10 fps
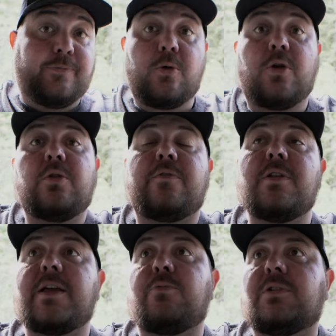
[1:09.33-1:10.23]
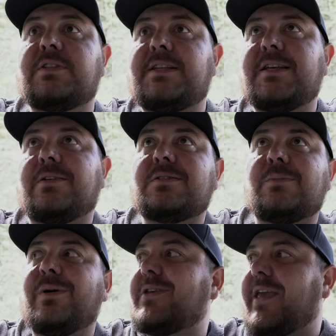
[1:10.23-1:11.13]
before going over like real details
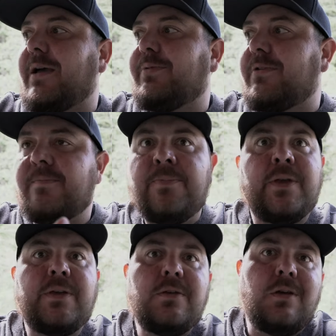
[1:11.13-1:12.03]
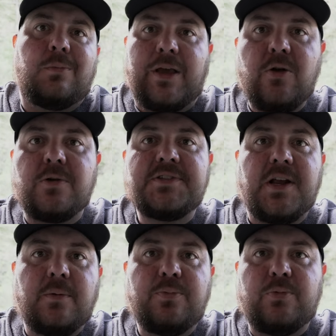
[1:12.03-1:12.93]
about the camper and my current
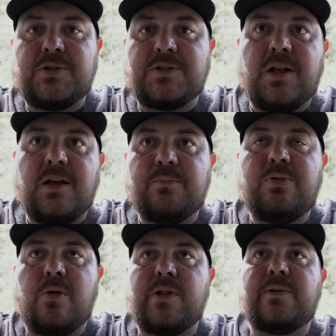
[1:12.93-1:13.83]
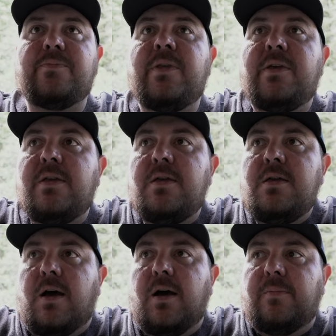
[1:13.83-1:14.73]
setup, which is not permanent,
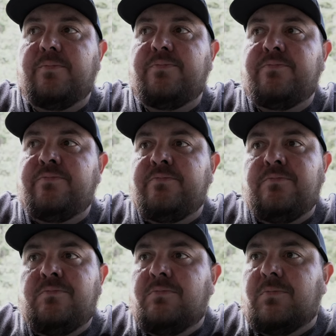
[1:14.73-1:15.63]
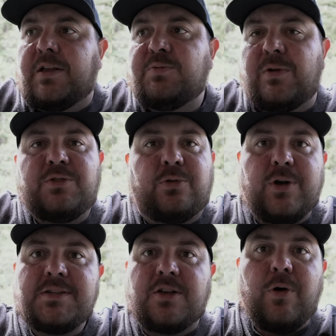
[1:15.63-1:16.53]
um, I just wanted to
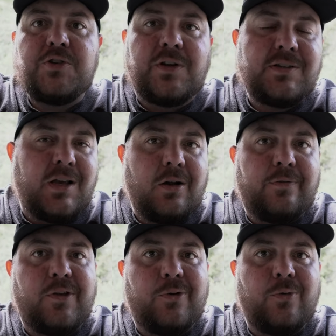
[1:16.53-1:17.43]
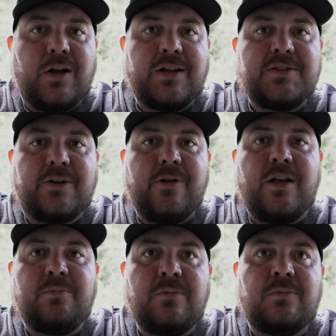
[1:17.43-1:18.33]
address the question because I got a few on
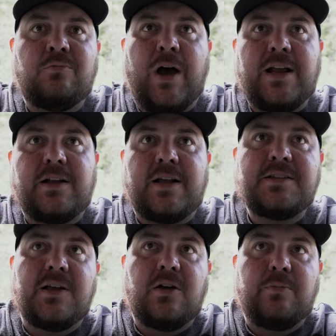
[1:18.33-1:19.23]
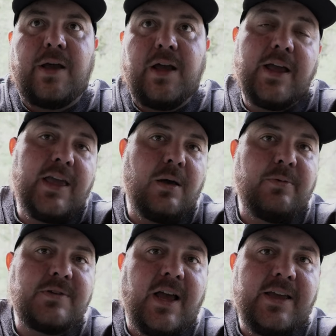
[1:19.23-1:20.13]
Instagram. Why did I sell my
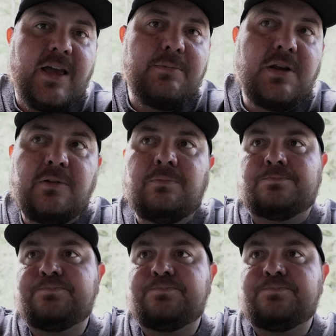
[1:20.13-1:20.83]
iCamper SkyCam Mini?